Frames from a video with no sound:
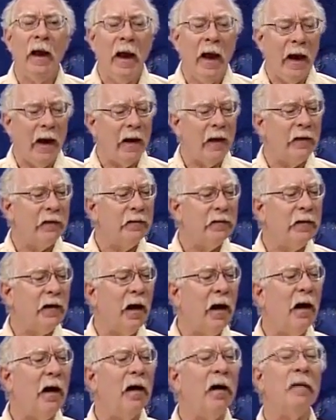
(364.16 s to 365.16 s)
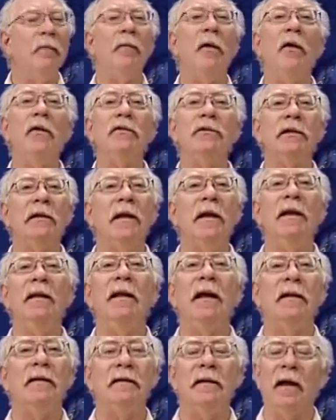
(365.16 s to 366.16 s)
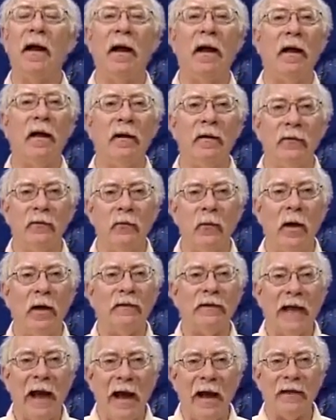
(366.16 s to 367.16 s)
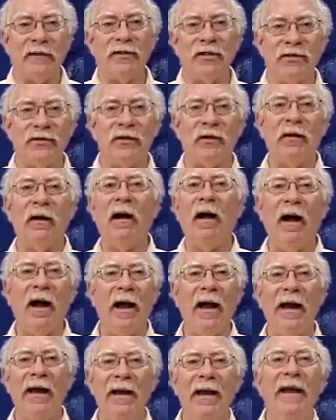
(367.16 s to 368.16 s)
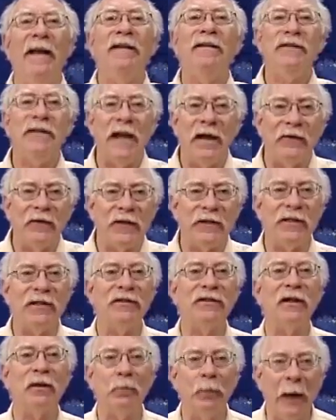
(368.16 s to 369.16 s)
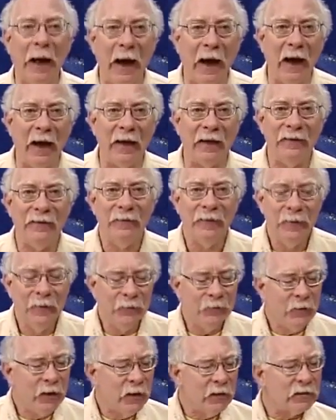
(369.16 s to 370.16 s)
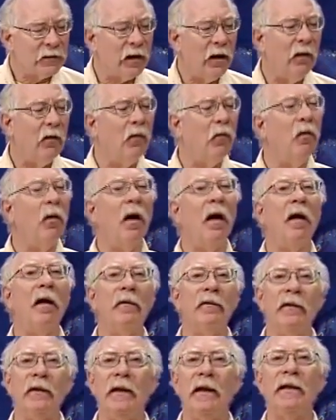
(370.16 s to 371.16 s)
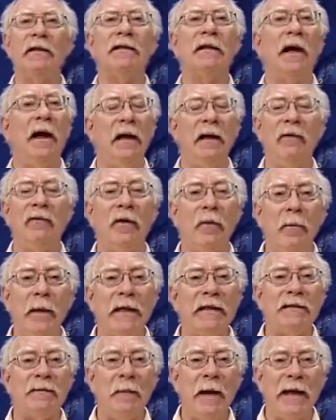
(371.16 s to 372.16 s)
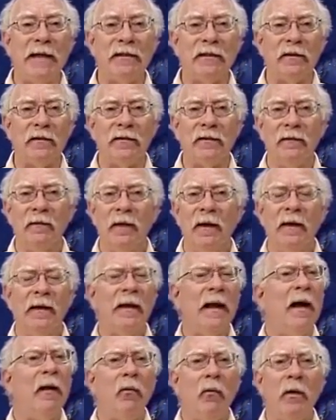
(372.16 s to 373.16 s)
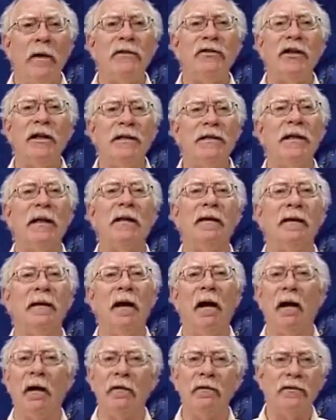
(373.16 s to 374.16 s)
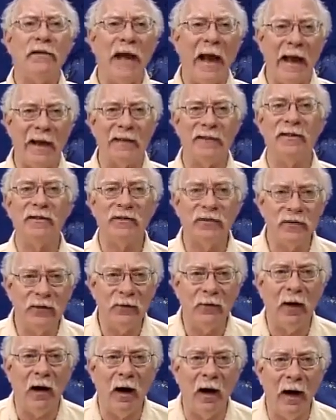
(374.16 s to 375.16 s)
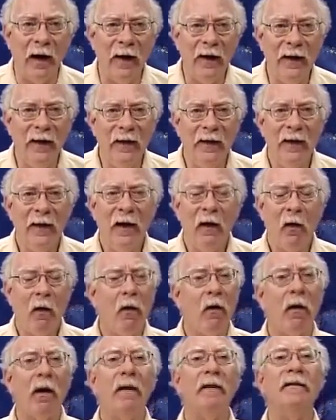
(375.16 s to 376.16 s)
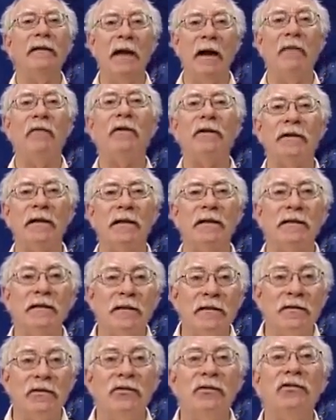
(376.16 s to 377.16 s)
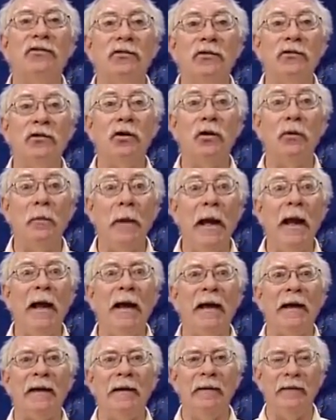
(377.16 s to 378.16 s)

and uh, mostly that uh, while taxes are high, deficits are bad. So uh, it's kind of a mixed message. Now, which is it? Are taxes too high? or are deficit's too big.